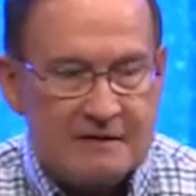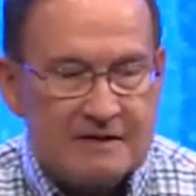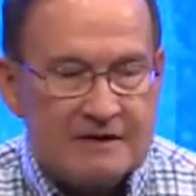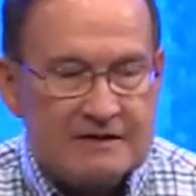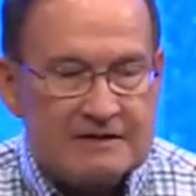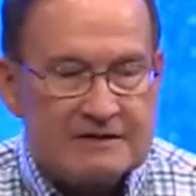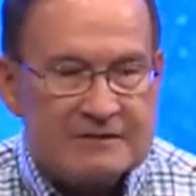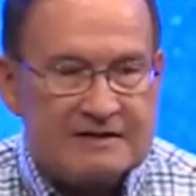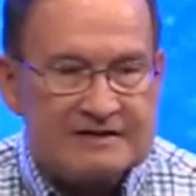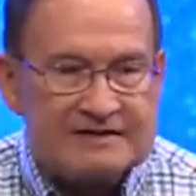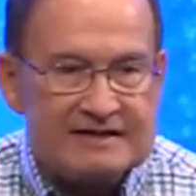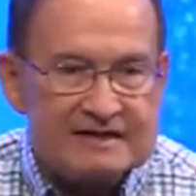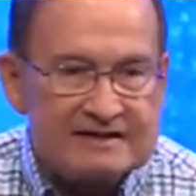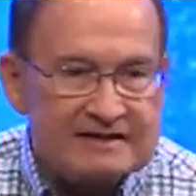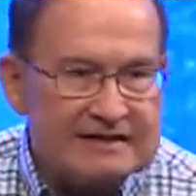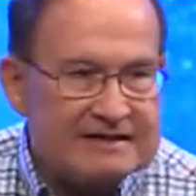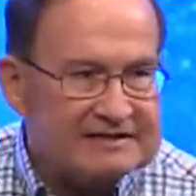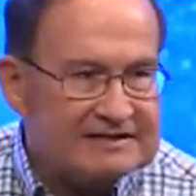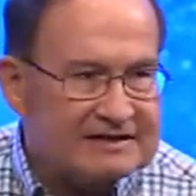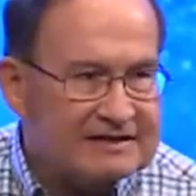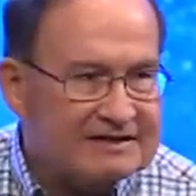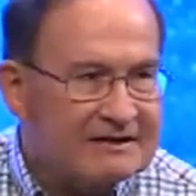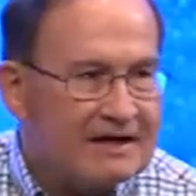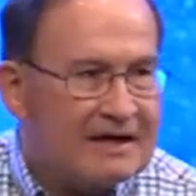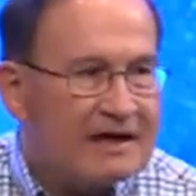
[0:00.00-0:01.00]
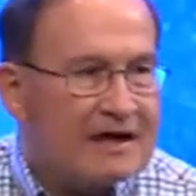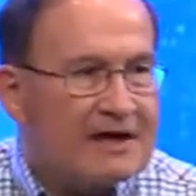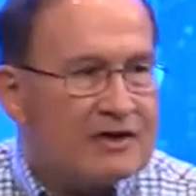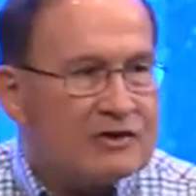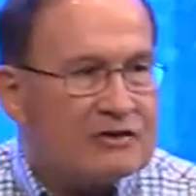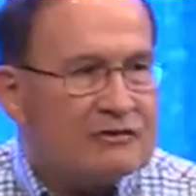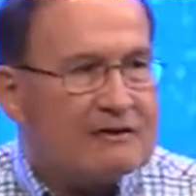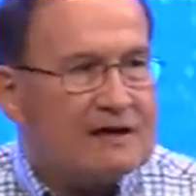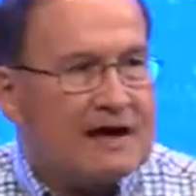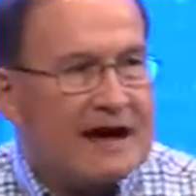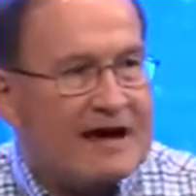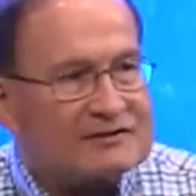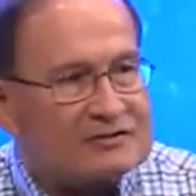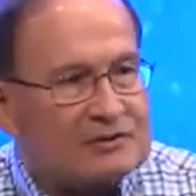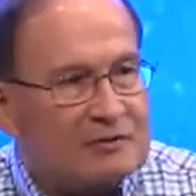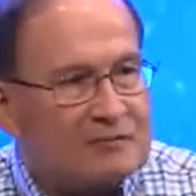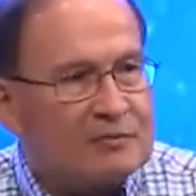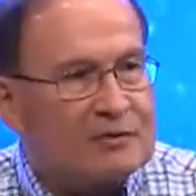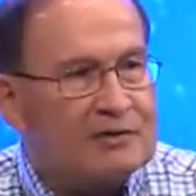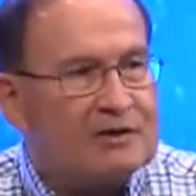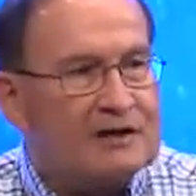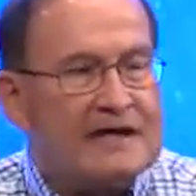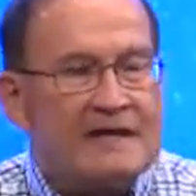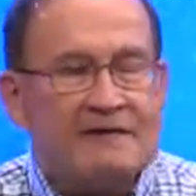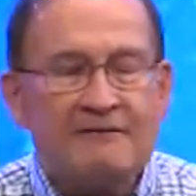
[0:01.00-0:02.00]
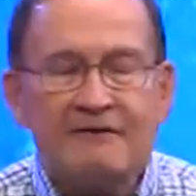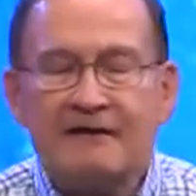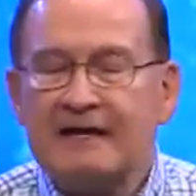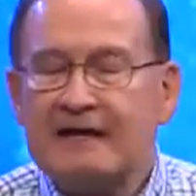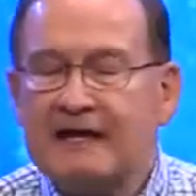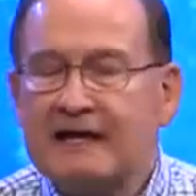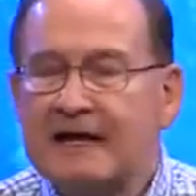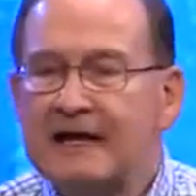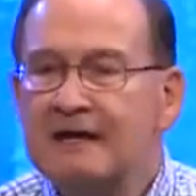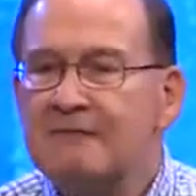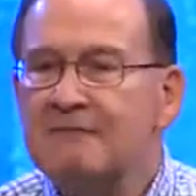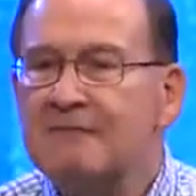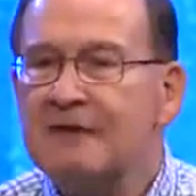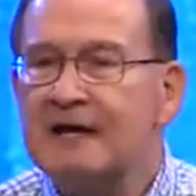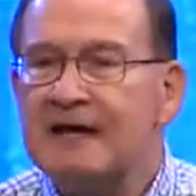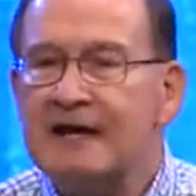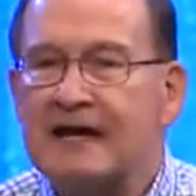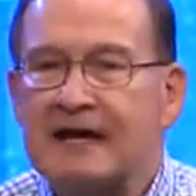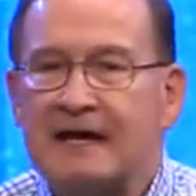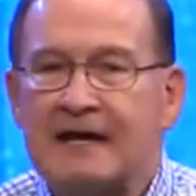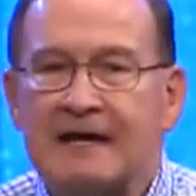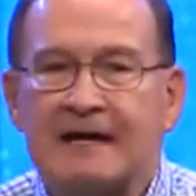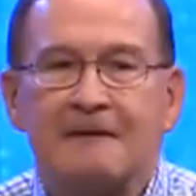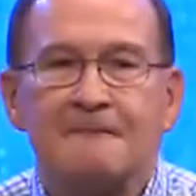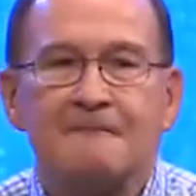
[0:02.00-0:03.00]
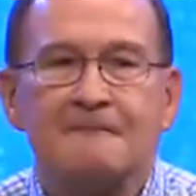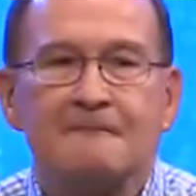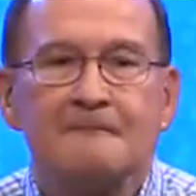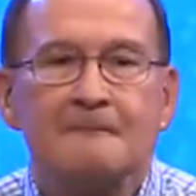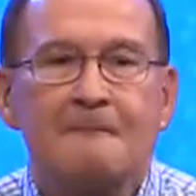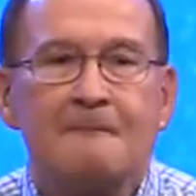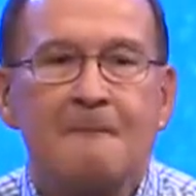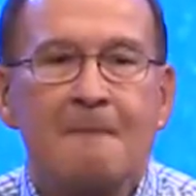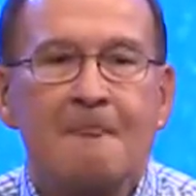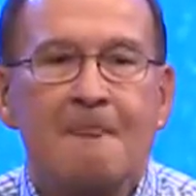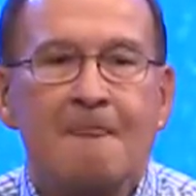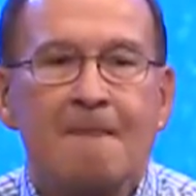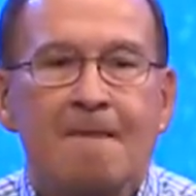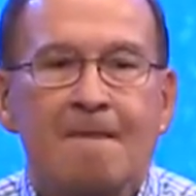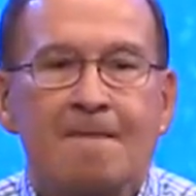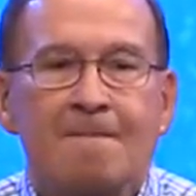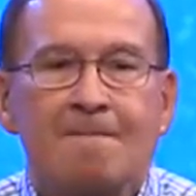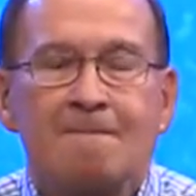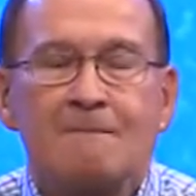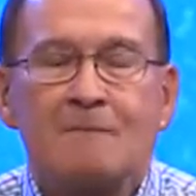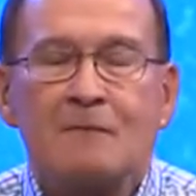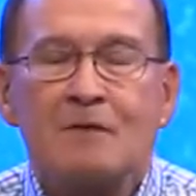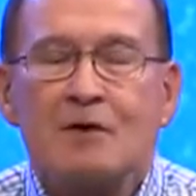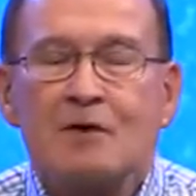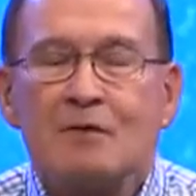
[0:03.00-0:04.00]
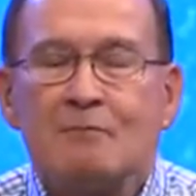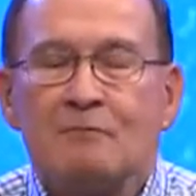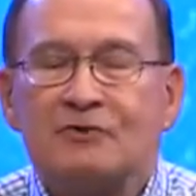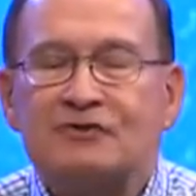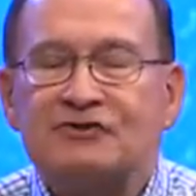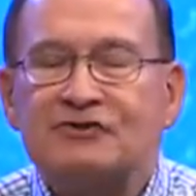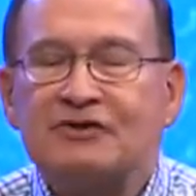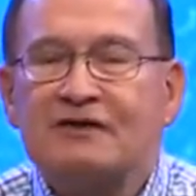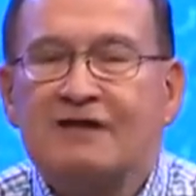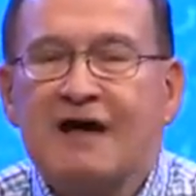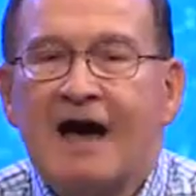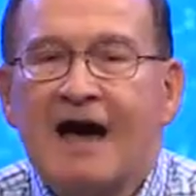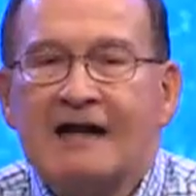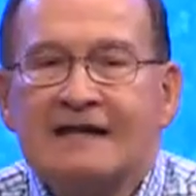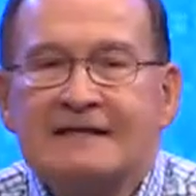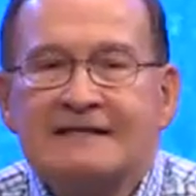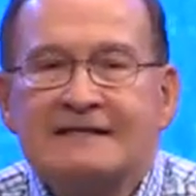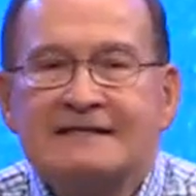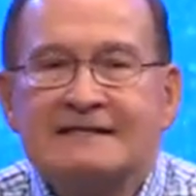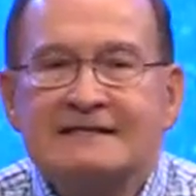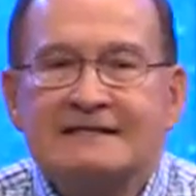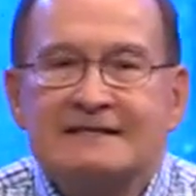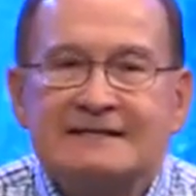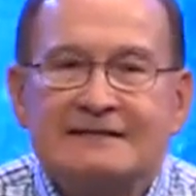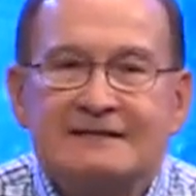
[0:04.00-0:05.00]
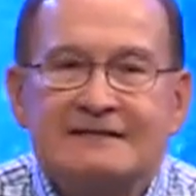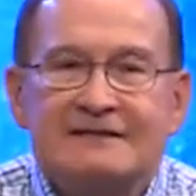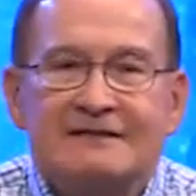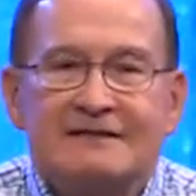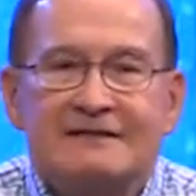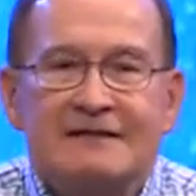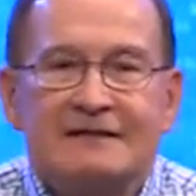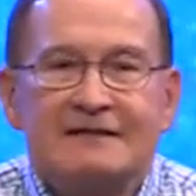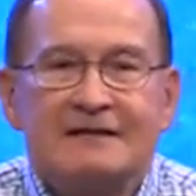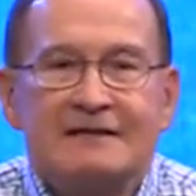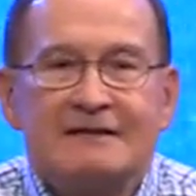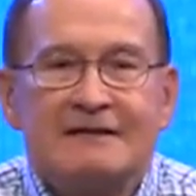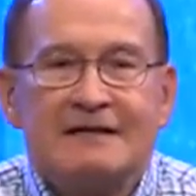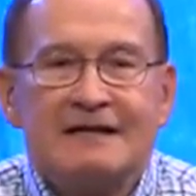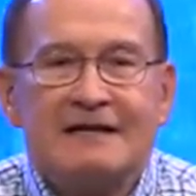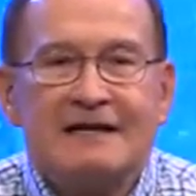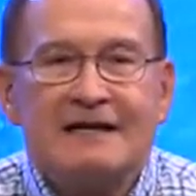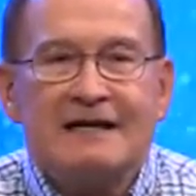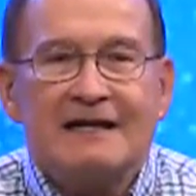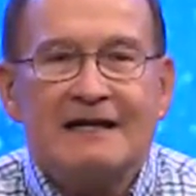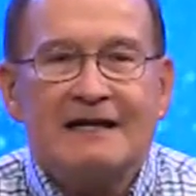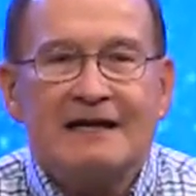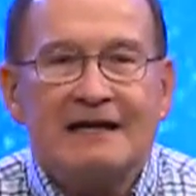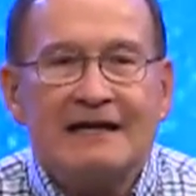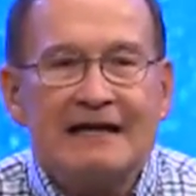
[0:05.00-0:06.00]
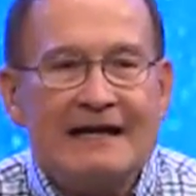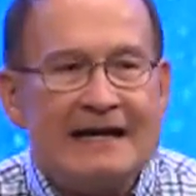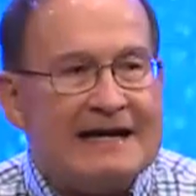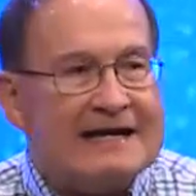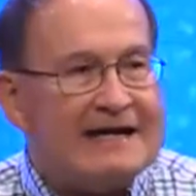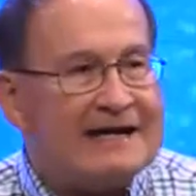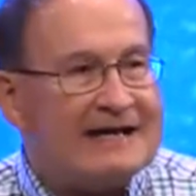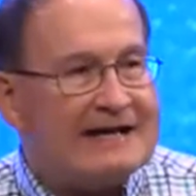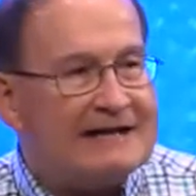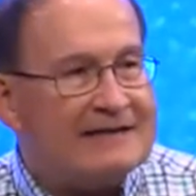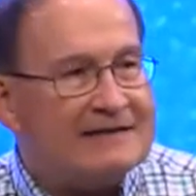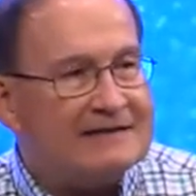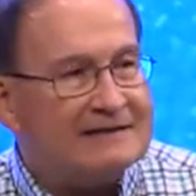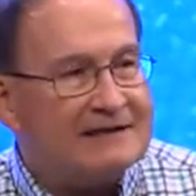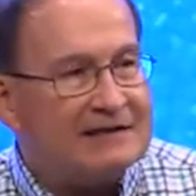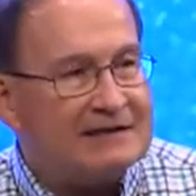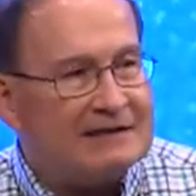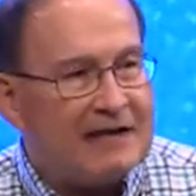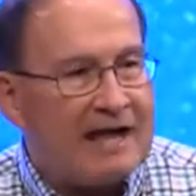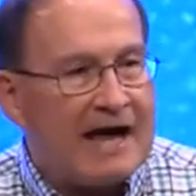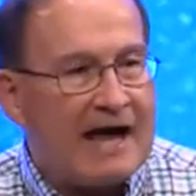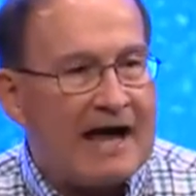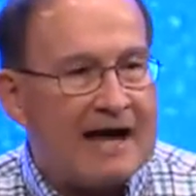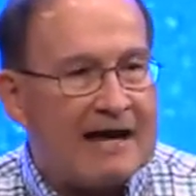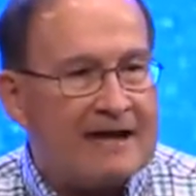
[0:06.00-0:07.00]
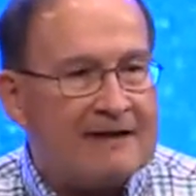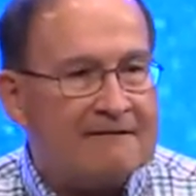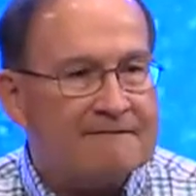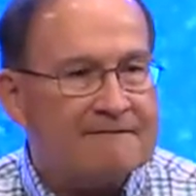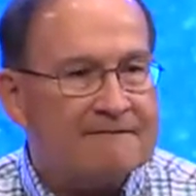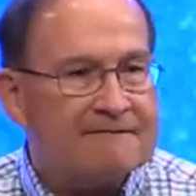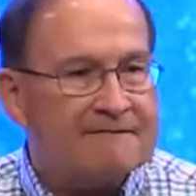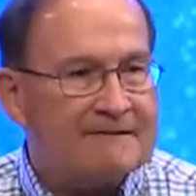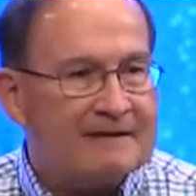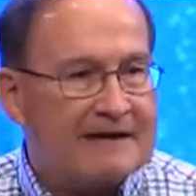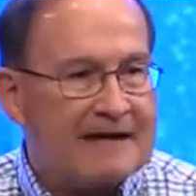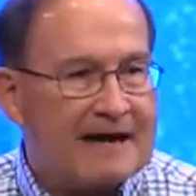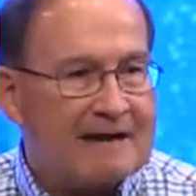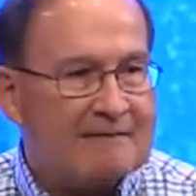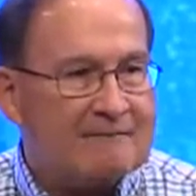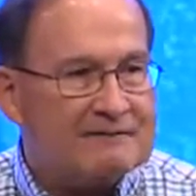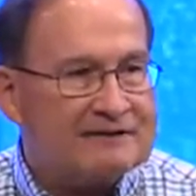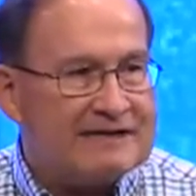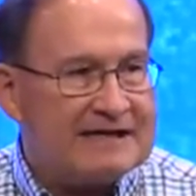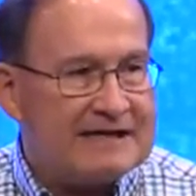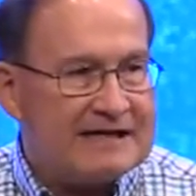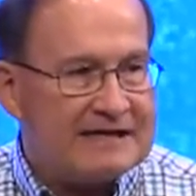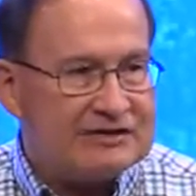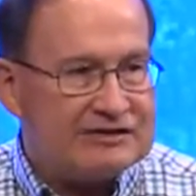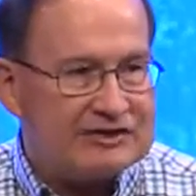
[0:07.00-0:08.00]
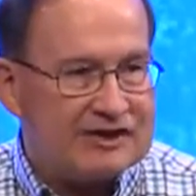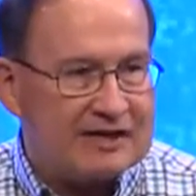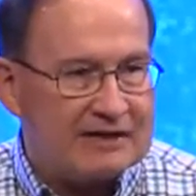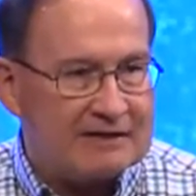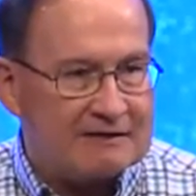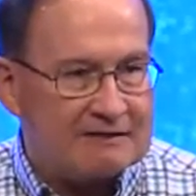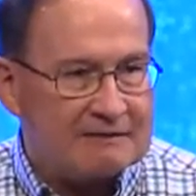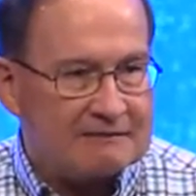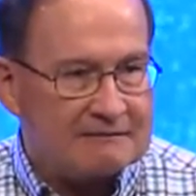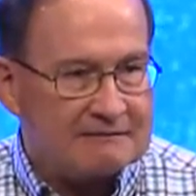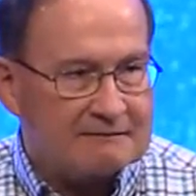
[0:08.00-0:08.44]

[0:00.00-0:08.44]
So he says, listen, you guys are believing in me, but you're not leading the life that I'm teaching.